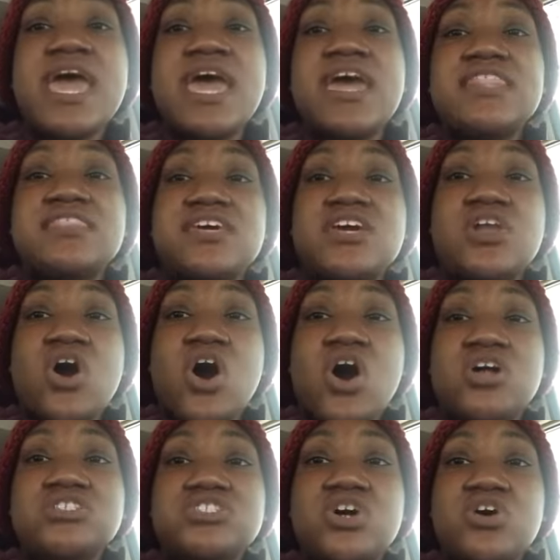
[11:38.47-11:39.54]
and then
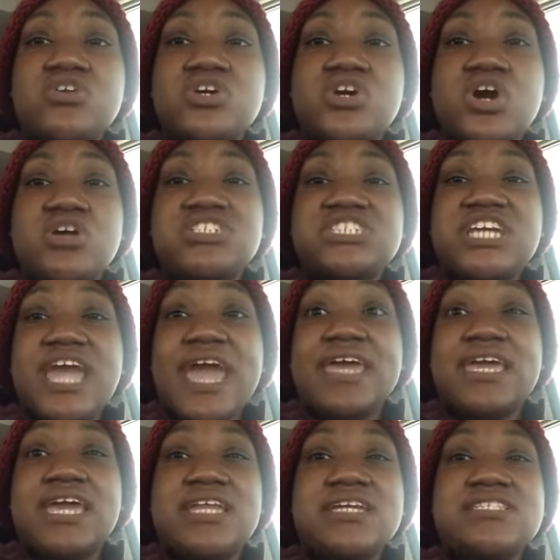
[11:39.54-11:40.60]
also
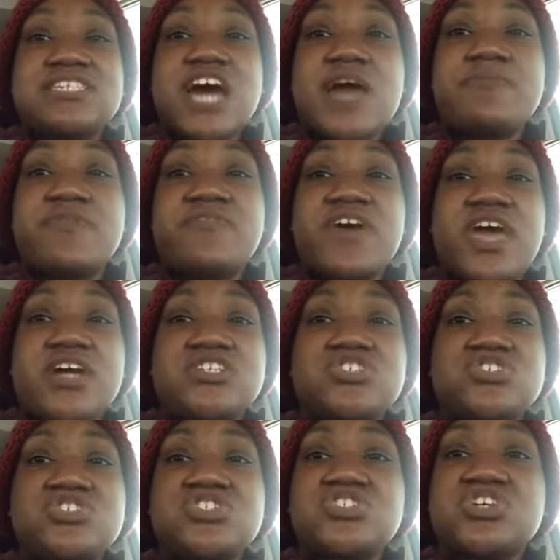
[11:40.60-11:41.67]
negotiate any type of
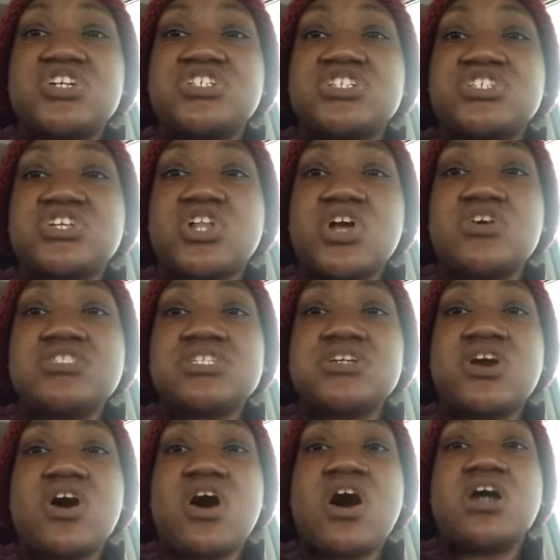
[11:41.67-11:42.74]
extras such as
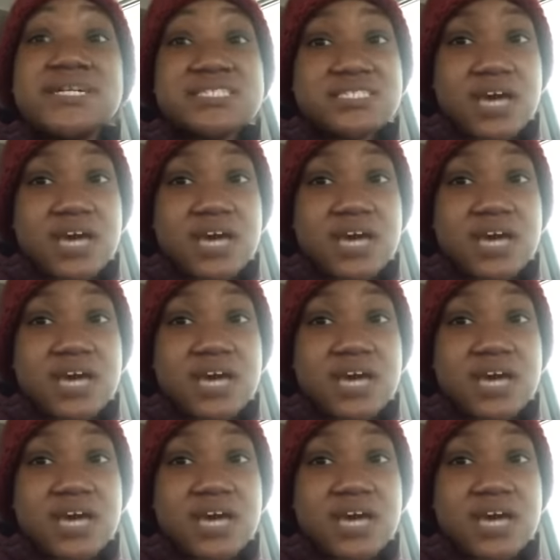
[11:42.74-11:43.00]
closing costs.